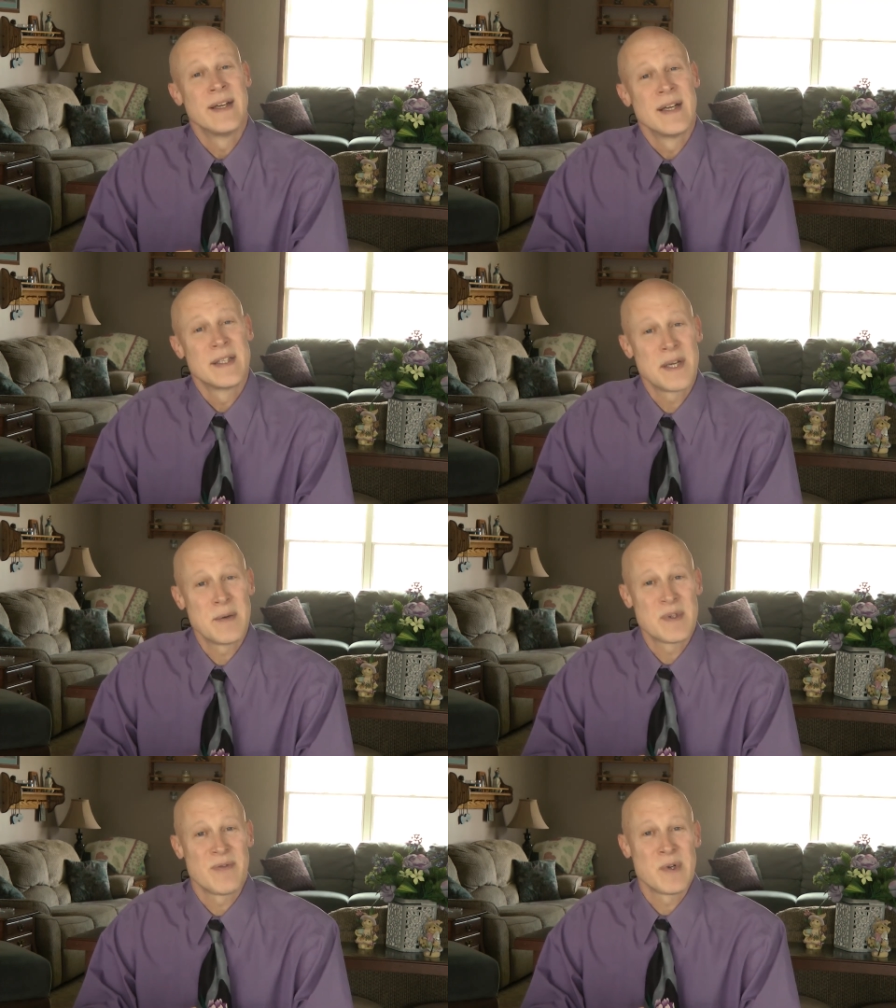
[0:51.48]
She
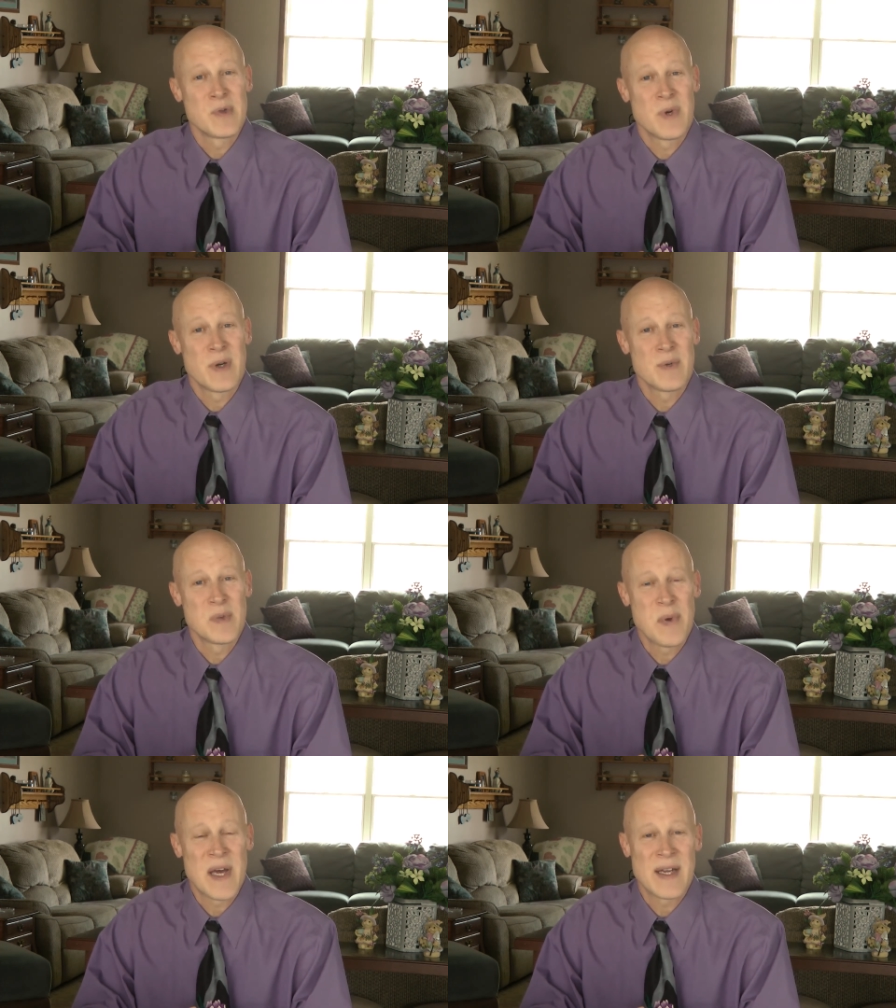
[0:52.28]
was the first one to
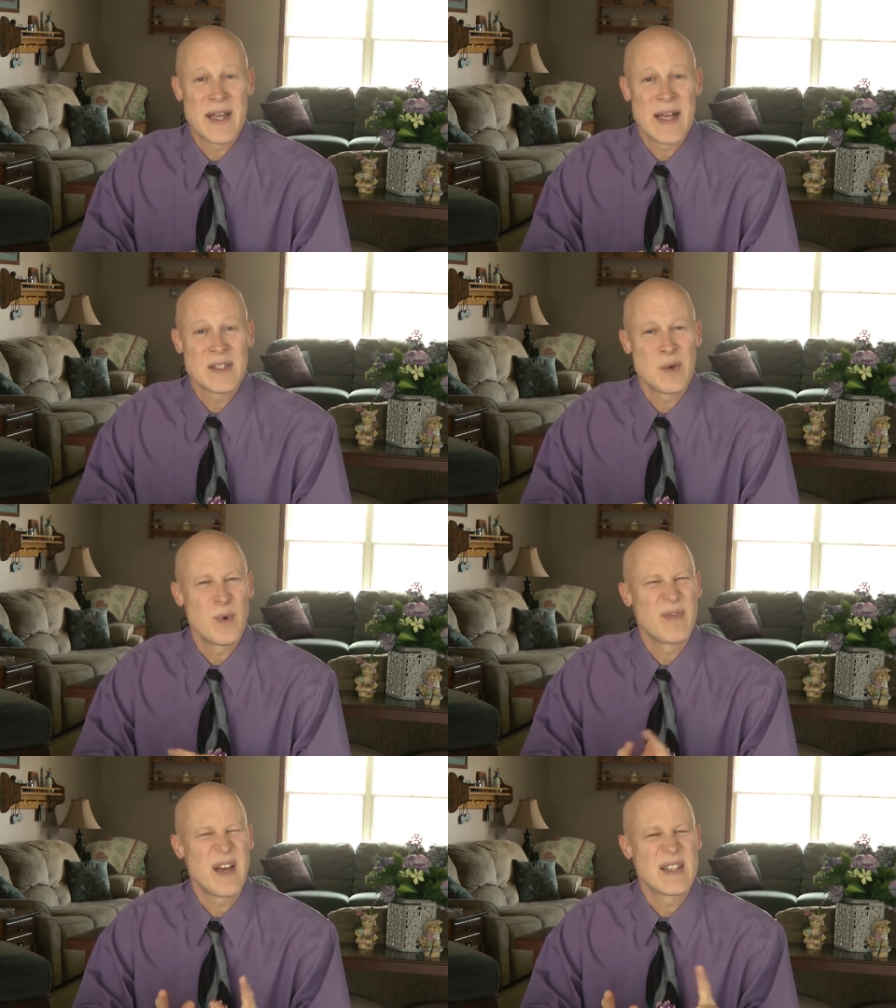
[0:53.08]
respond to that. So
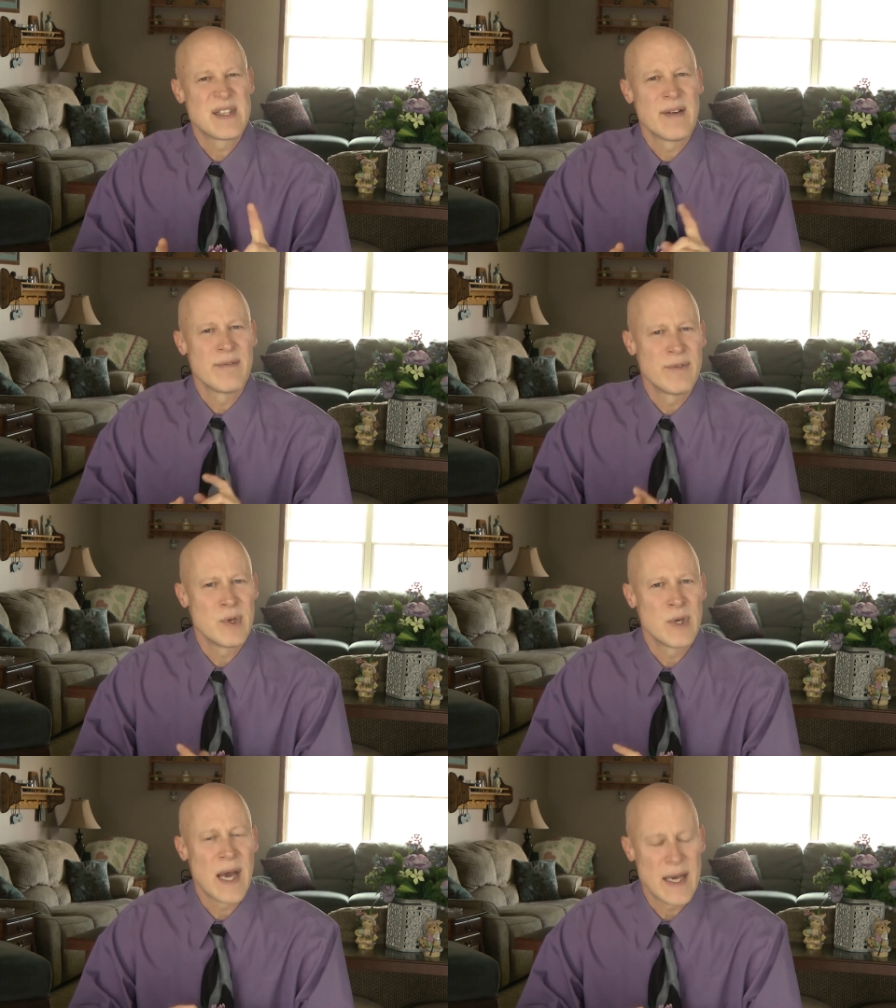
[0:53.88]
we've got something for
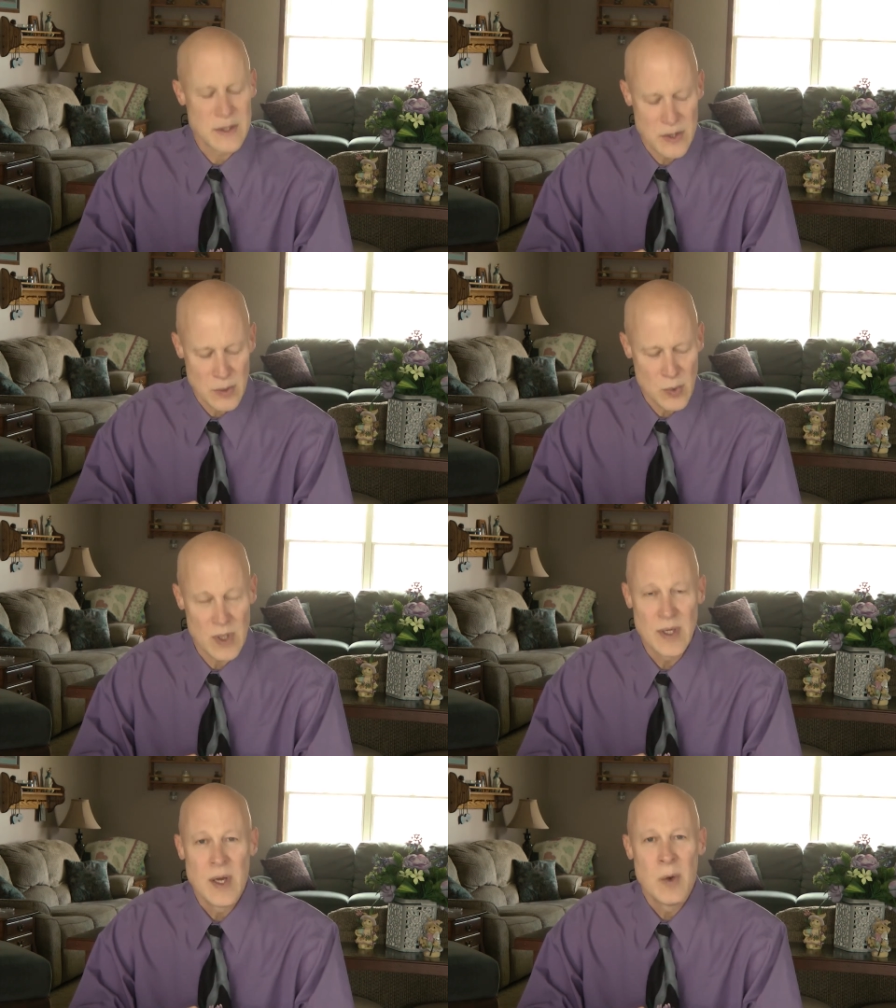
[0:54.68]
you guys. So
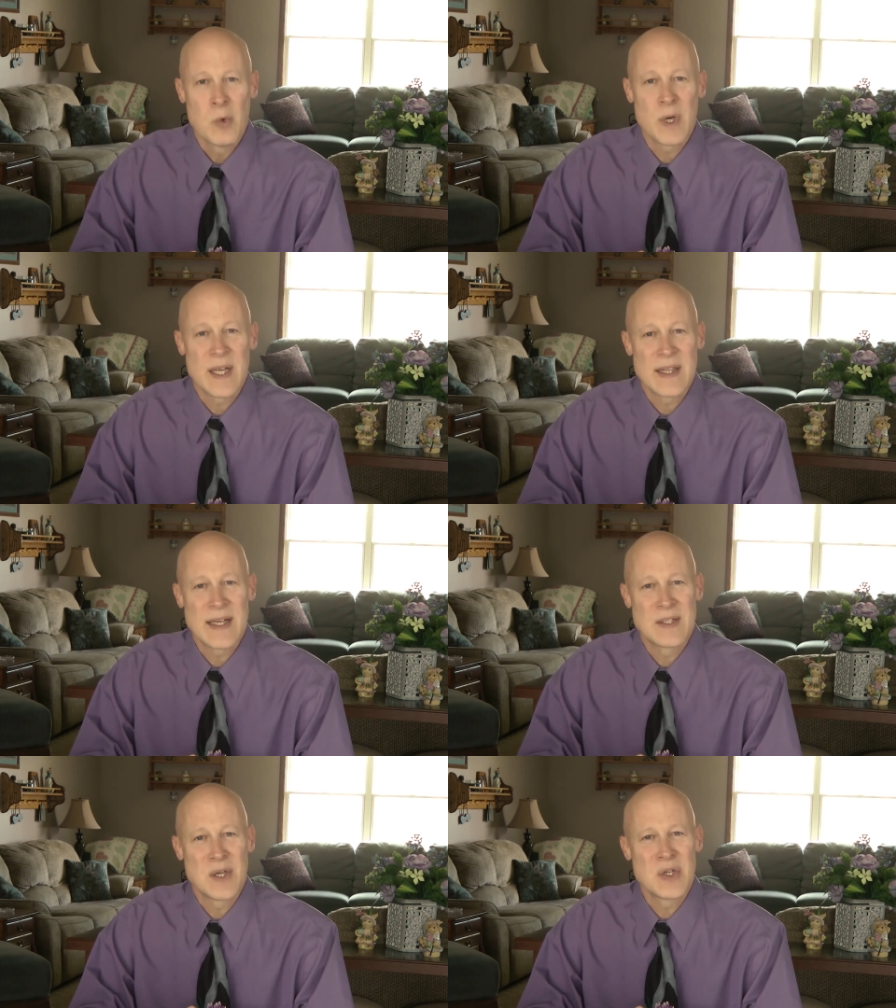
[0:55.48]
we'll we'll get
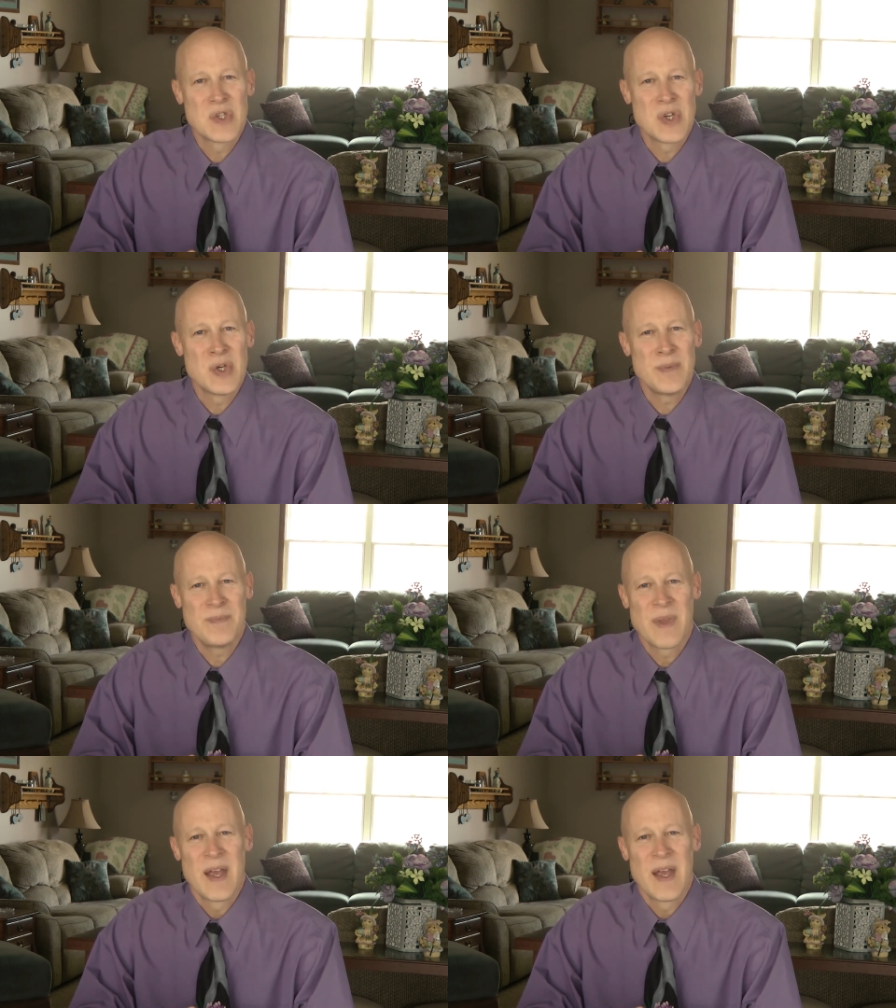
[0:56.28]
that to you soon.